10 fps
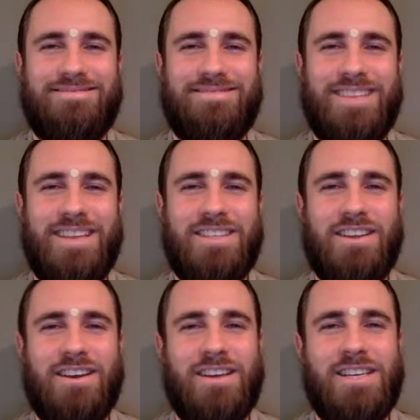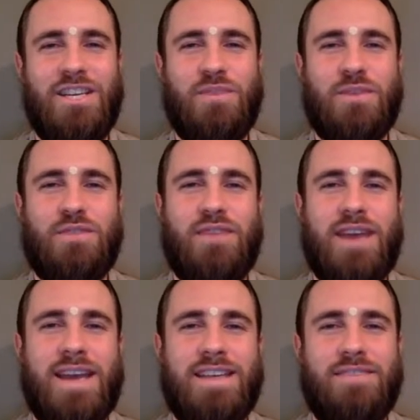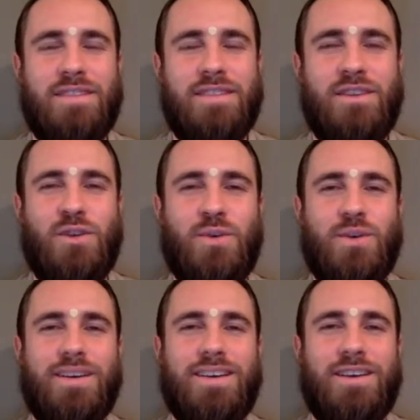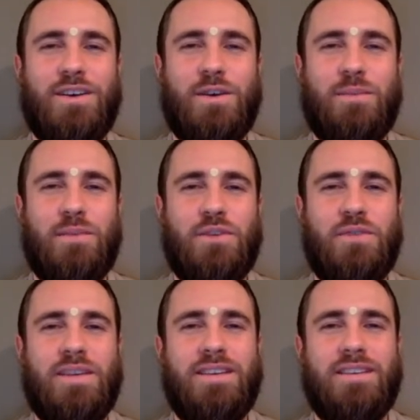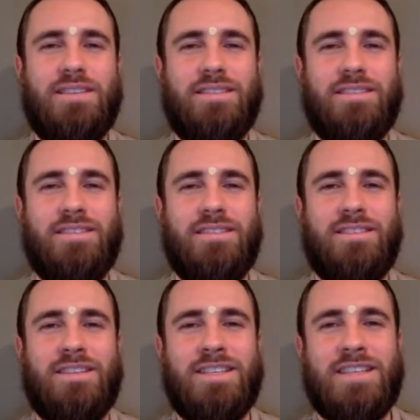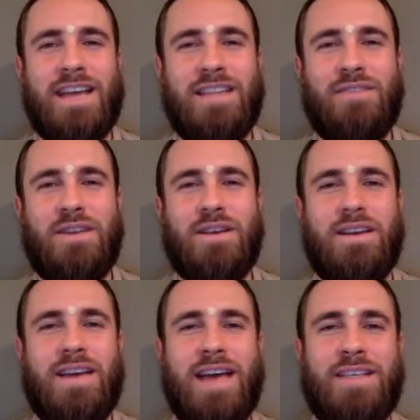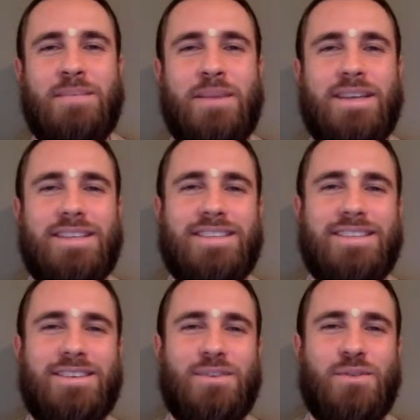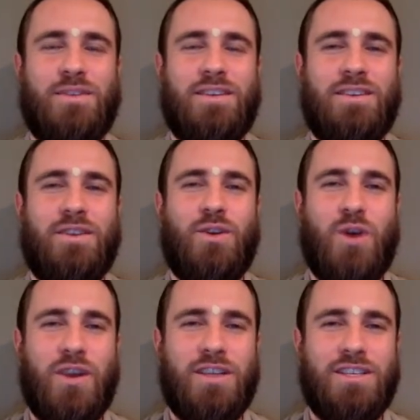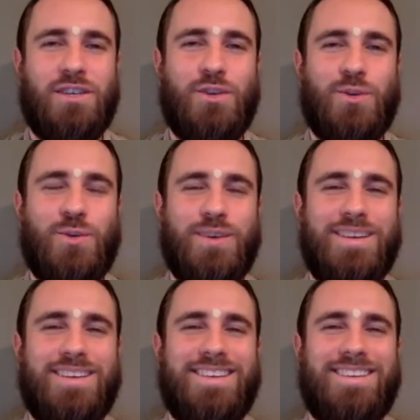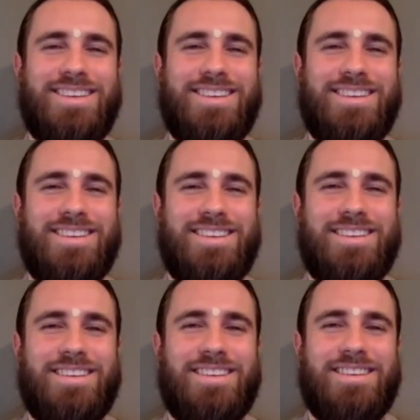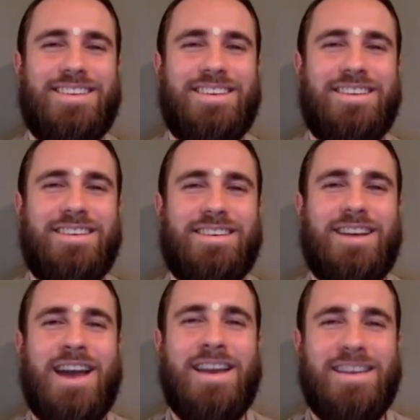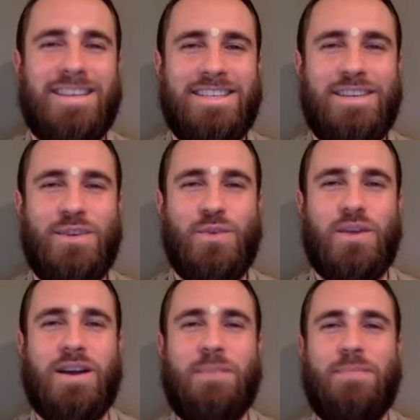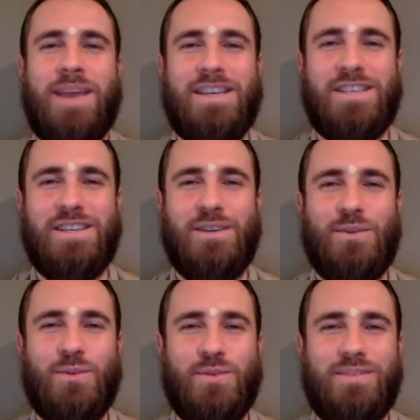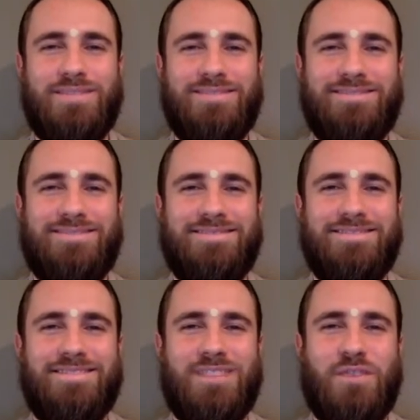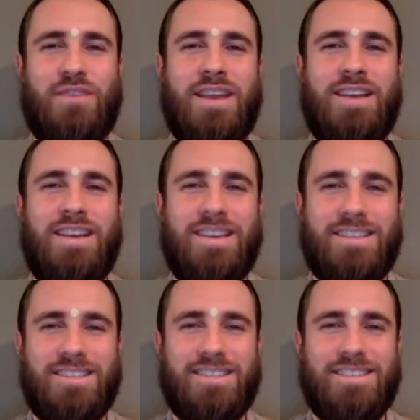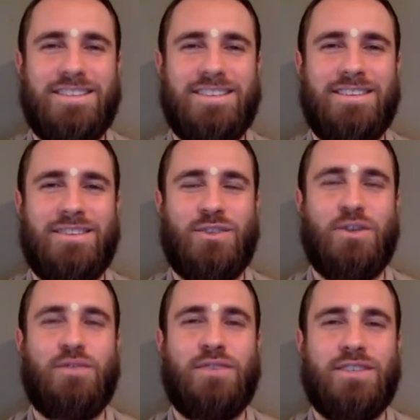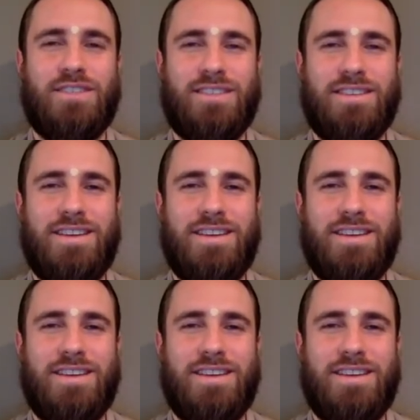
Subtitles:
There is a continuous fight within you between the sattvic aspects, the knowledge in you, the kindness in you, the compassion in you, the friendliness, the service,